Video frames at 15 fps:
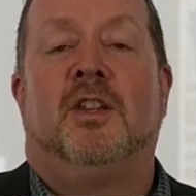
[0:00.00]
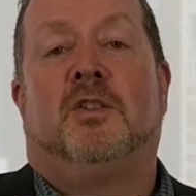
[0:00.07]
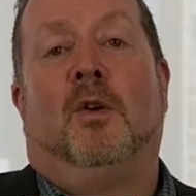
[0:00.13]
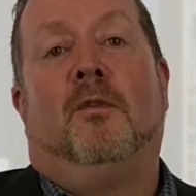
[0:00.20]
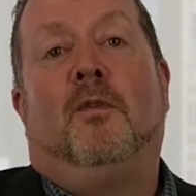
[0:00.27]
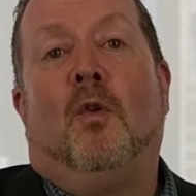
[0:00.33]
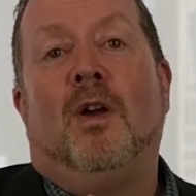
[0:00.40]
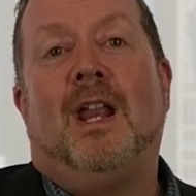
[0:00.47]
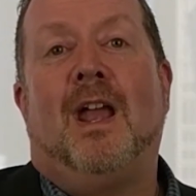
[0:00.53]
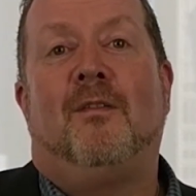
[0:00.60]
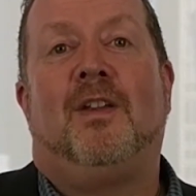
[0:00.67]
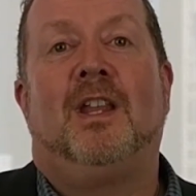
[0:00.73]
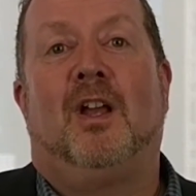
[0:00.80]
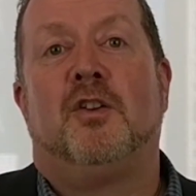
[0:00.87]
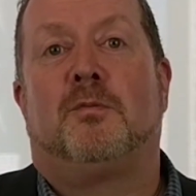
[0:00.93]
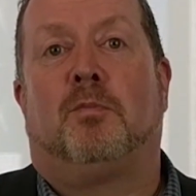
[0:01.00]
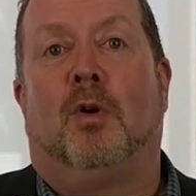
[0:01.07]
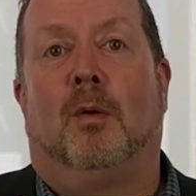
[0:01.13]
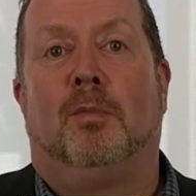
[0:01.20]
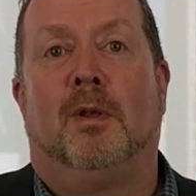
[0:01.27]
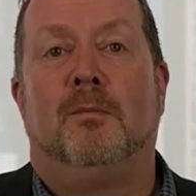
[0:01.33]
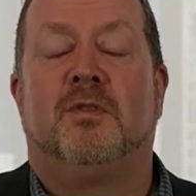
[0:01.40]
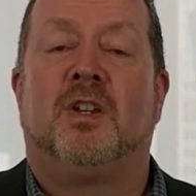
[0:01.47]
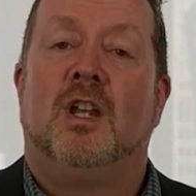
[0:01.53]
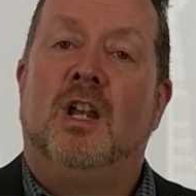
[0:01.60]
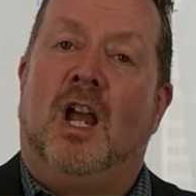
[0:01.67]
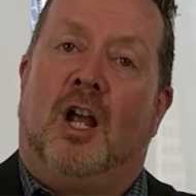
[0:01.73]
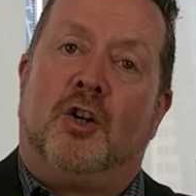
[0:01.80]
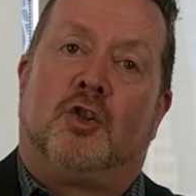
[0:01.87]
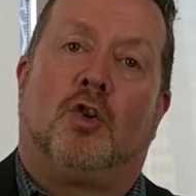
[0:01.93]
So avoid having those problems
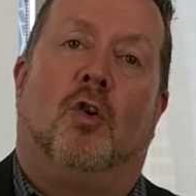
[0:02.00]
and